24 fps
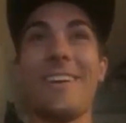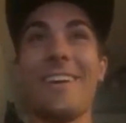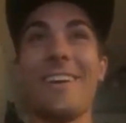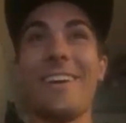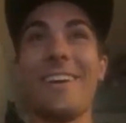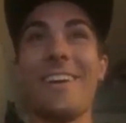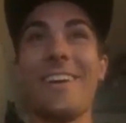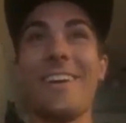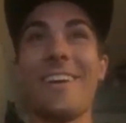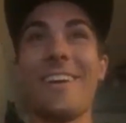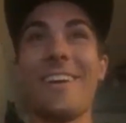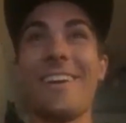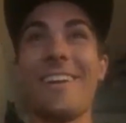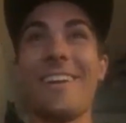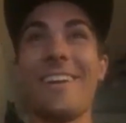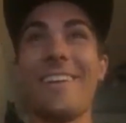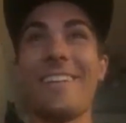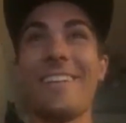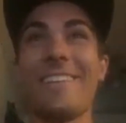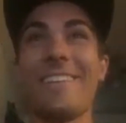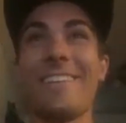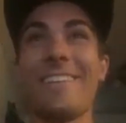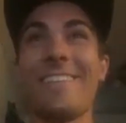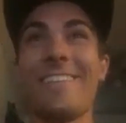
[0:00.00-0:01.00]

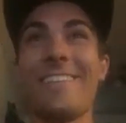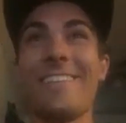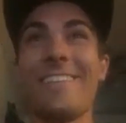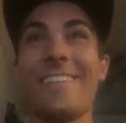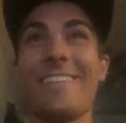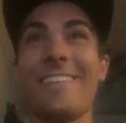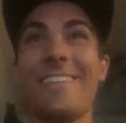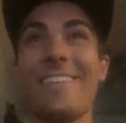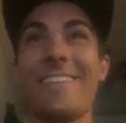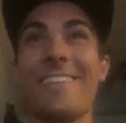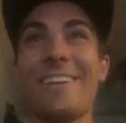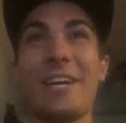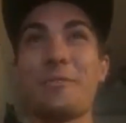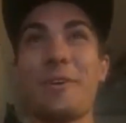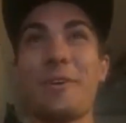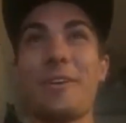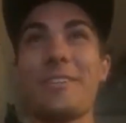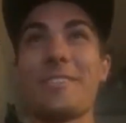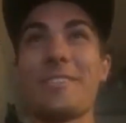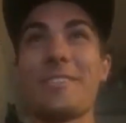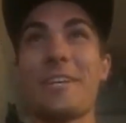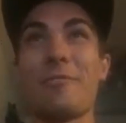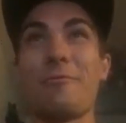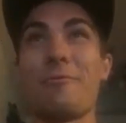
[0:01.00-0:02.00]
And yeah, so
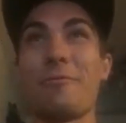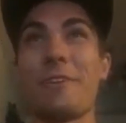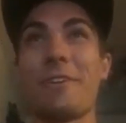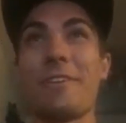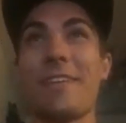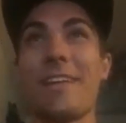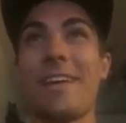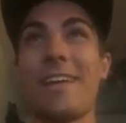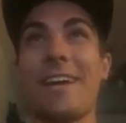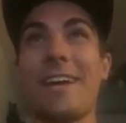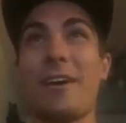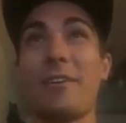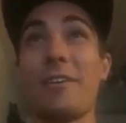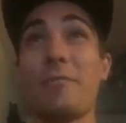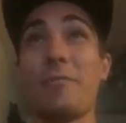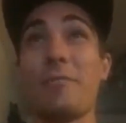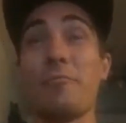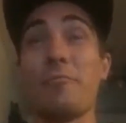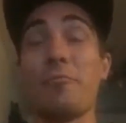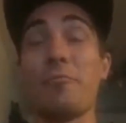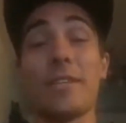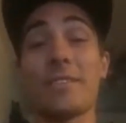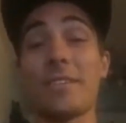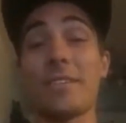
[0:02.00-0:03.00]
I just had to figure that out.
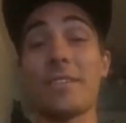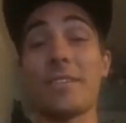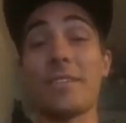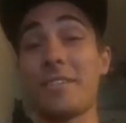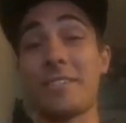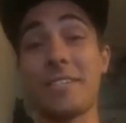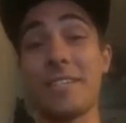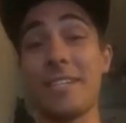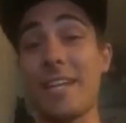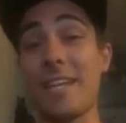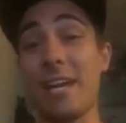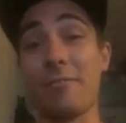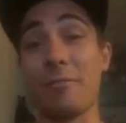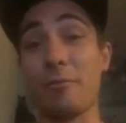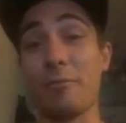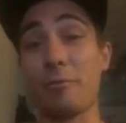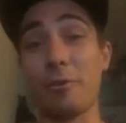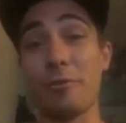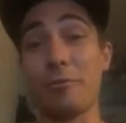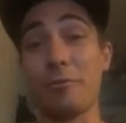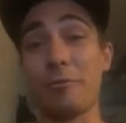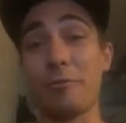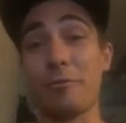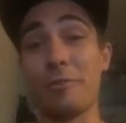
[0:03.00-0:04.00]
And basically I just didn't have the
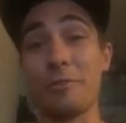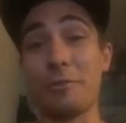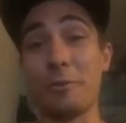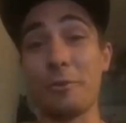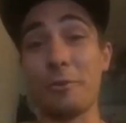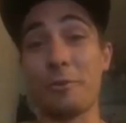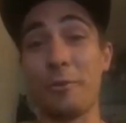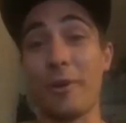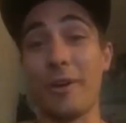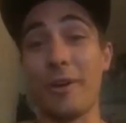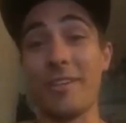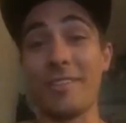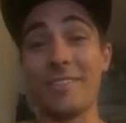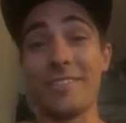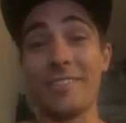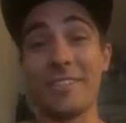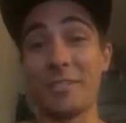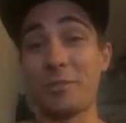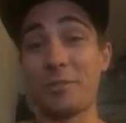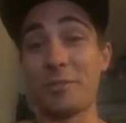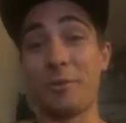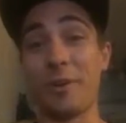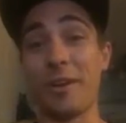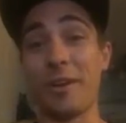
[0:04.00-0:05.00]
room for two quads,
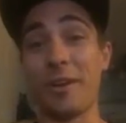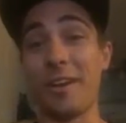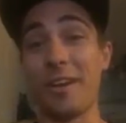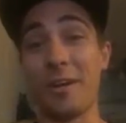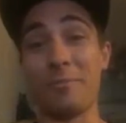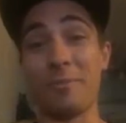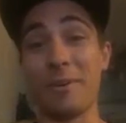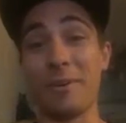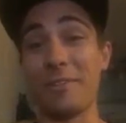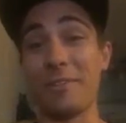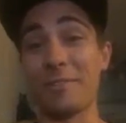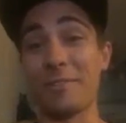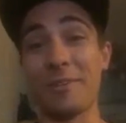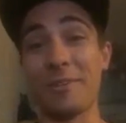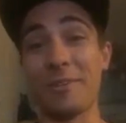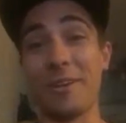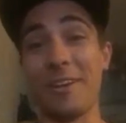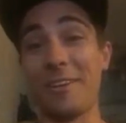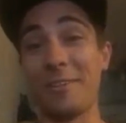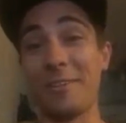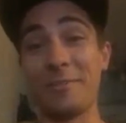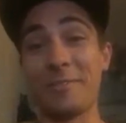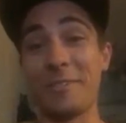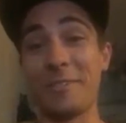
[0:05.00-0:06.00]
like straight up. I was trying
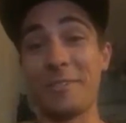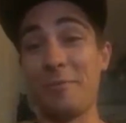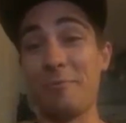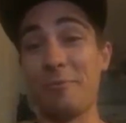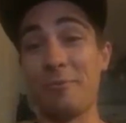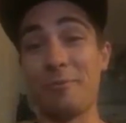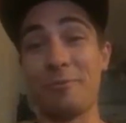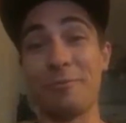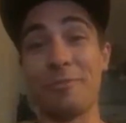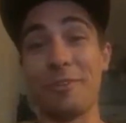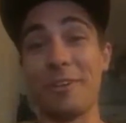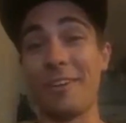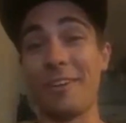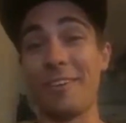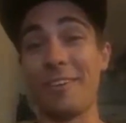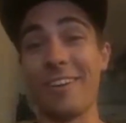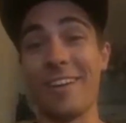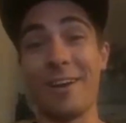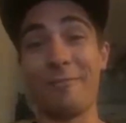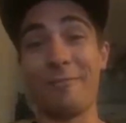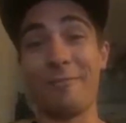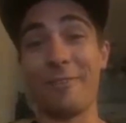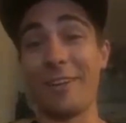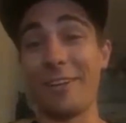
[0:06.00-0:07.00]
to do something, figure it
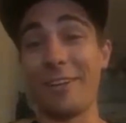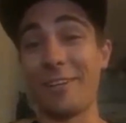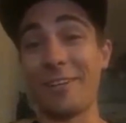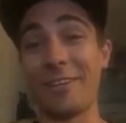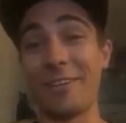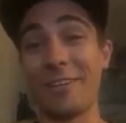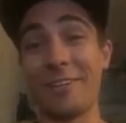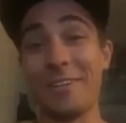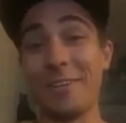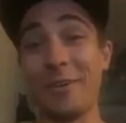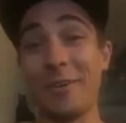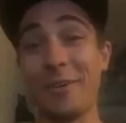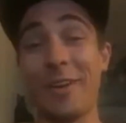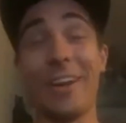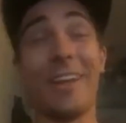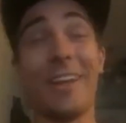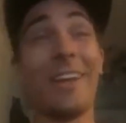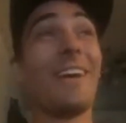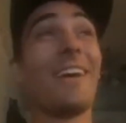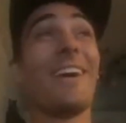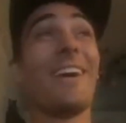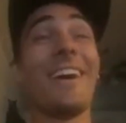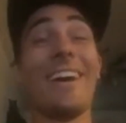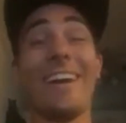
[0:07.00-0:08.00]
out, but I couldn't do
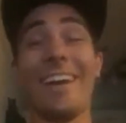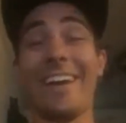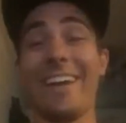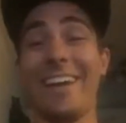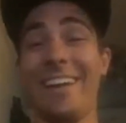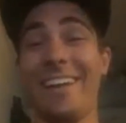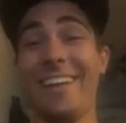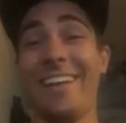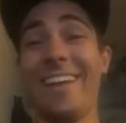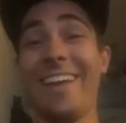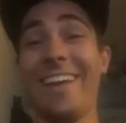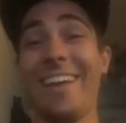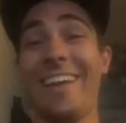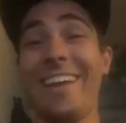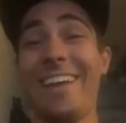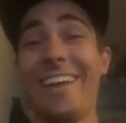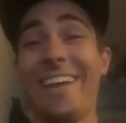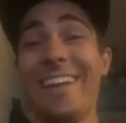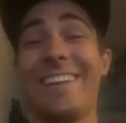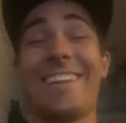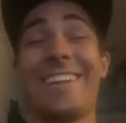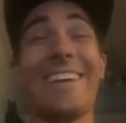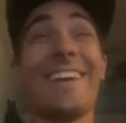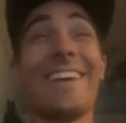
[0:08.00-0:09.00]
it.
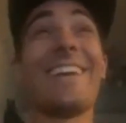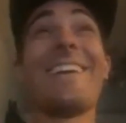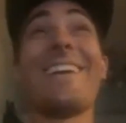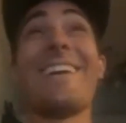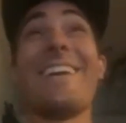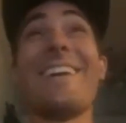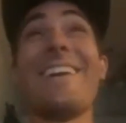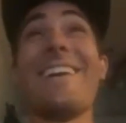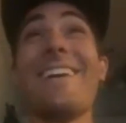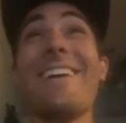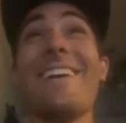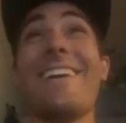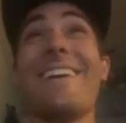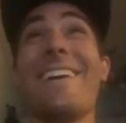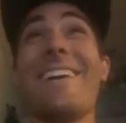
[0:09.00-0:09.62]
And